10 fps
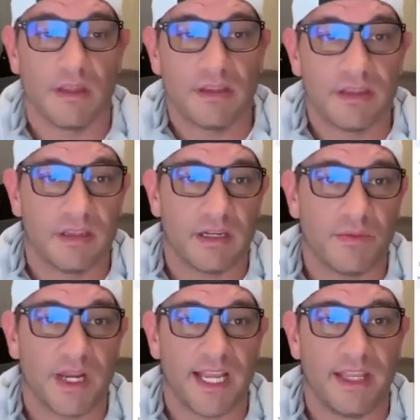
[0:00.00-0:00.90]
tell it I
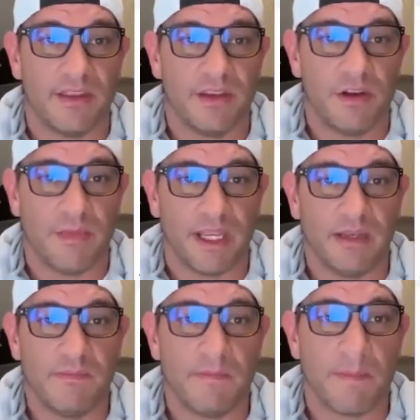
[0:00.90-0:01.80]
want to add the domain,
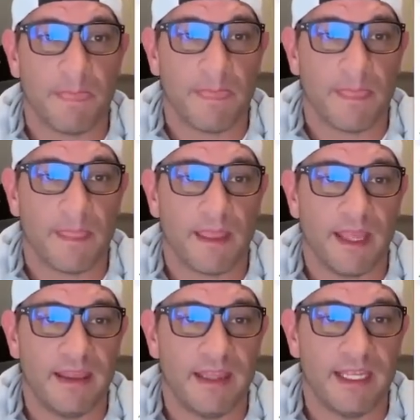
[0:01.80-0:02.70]

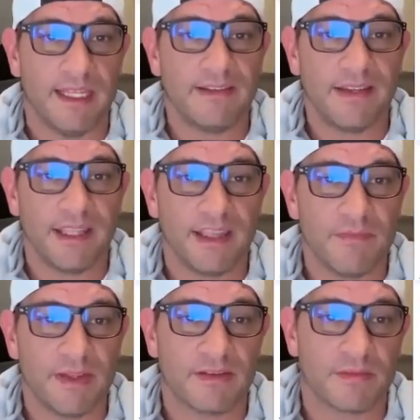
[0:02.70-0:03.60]
and then it's going to give
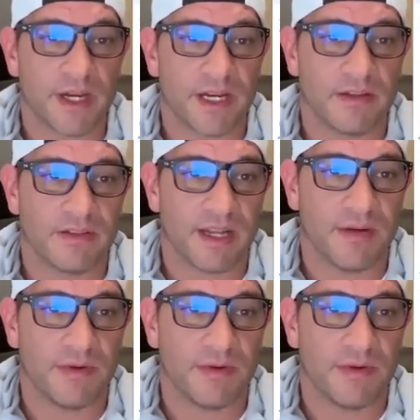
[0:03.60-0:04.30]
me some records that I would